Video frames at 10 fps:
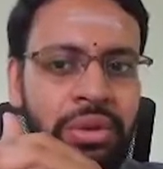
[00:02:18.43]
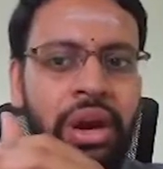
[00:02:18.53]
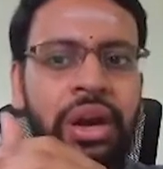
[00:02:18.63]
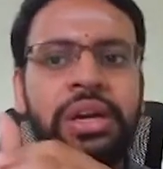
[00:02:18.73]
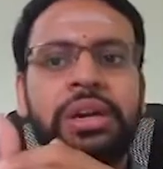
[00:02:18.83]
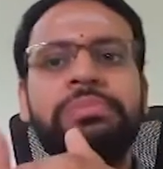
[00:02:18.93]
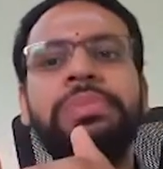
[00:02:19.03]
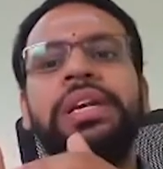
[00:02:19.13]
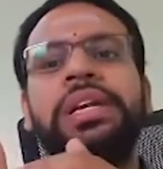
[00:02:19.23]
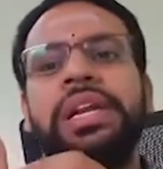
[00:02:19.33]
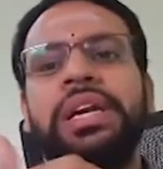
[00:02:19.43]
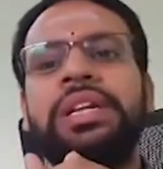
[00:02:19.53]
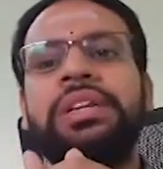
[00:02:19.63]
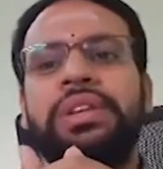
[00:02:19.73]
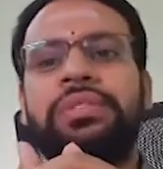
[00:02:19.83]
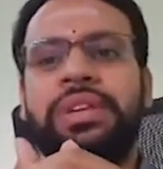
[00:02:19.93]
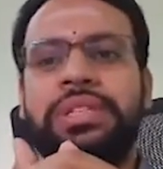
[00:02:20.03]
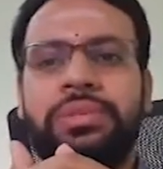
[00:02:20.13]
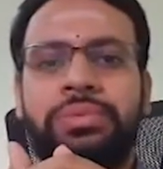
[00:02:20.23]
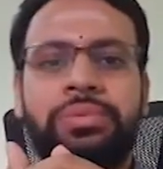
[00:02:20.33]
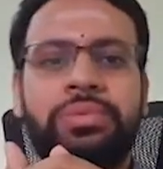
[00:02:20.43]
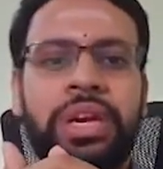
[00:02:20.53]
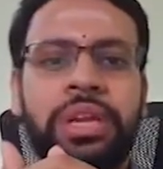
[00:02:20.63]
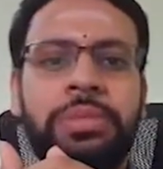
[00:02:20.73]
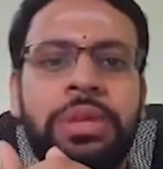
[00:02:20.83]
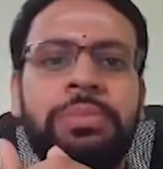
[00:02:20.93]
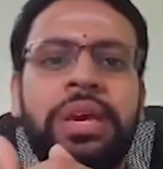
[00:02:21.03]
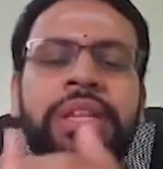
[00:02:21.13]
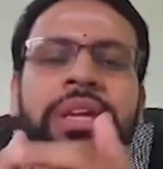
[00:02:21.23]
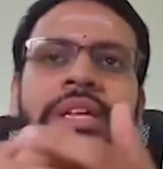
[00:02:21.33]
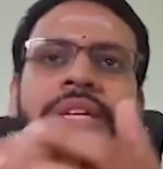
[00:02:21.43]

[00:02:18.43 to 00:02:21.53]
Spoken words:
or completely non-invasive. What I mean by that is